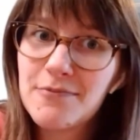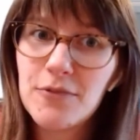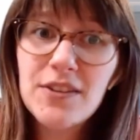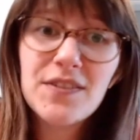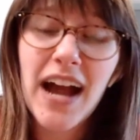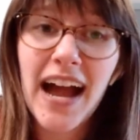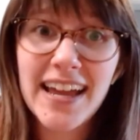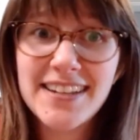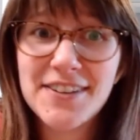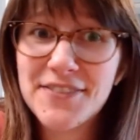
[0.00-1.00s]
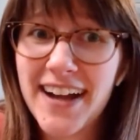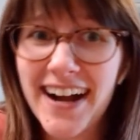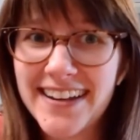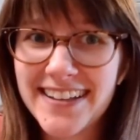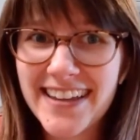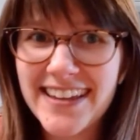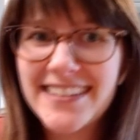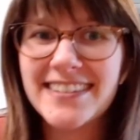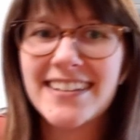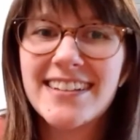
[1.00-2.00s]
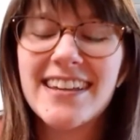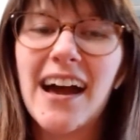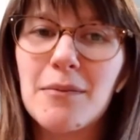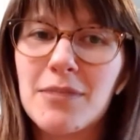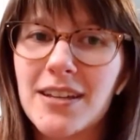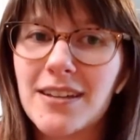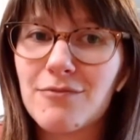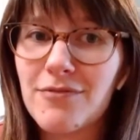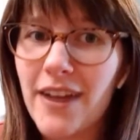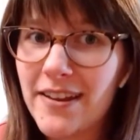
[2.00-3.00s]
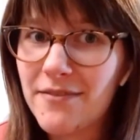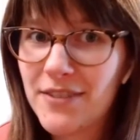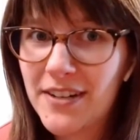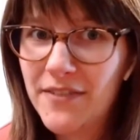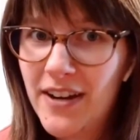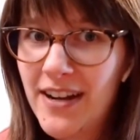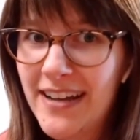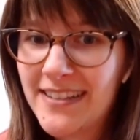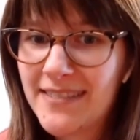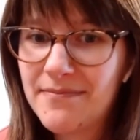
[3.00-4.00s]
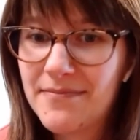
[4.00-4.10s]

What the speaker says: we've kind of got a case study happening right in front of our eyes,